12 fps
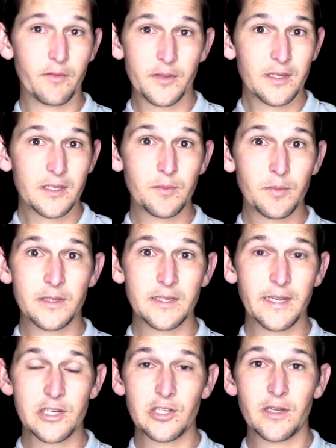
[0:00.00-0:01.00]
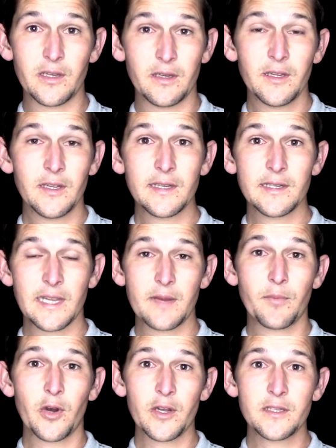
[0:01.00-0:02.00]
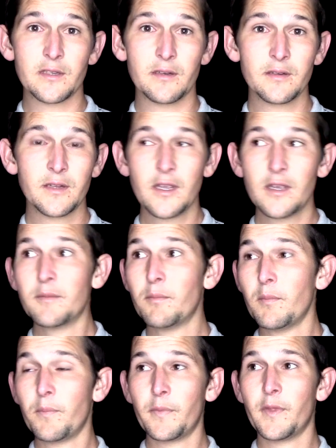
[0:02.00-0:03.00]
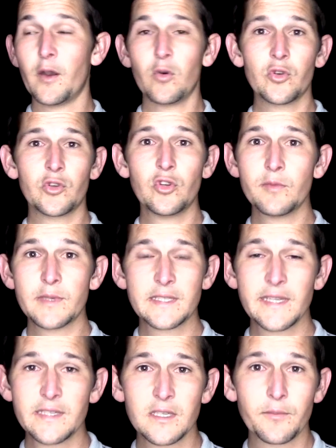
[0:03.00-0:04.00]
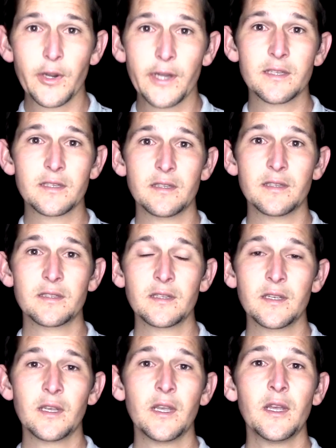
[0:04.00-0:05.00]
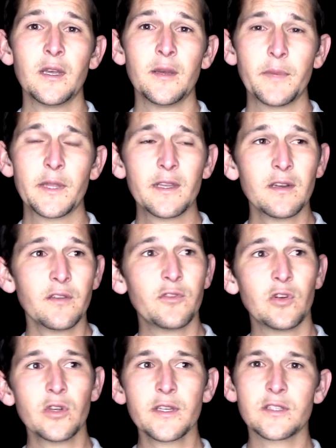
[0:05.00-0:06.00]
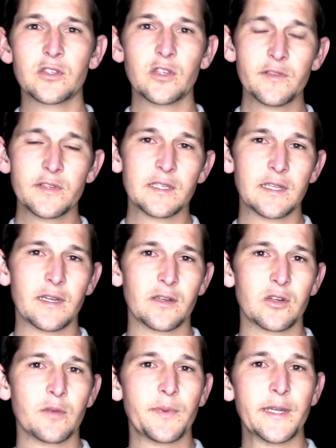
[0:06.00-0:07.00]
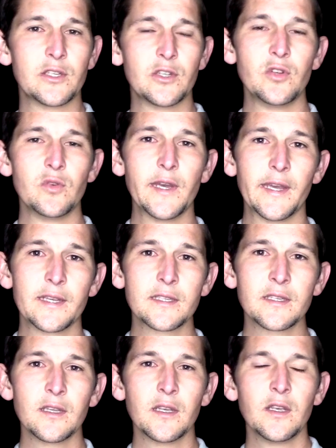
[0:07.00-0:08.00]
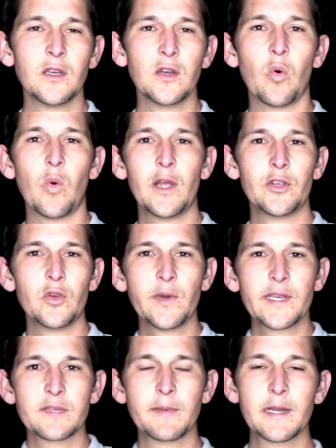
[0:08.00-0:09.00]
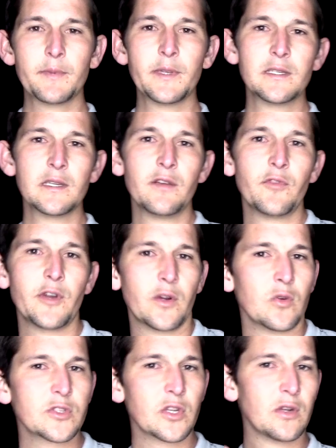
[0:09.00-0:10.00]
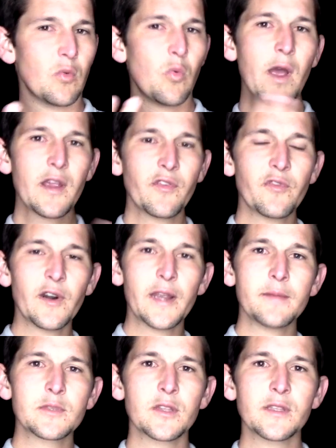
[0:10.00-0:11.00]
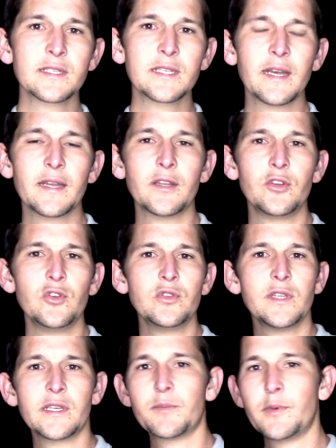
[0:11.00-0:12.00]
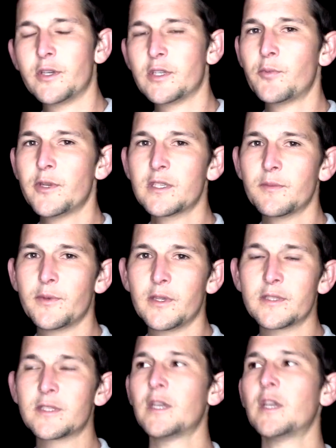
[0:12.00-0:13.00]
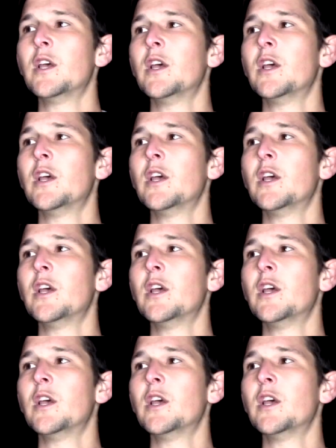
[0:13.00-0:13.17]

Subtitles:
the disciplines actually take part in. They're all human-centered practices, but then if you look at service design compared to UX, while UX might be delivering also wireframes on the side and user experience principles,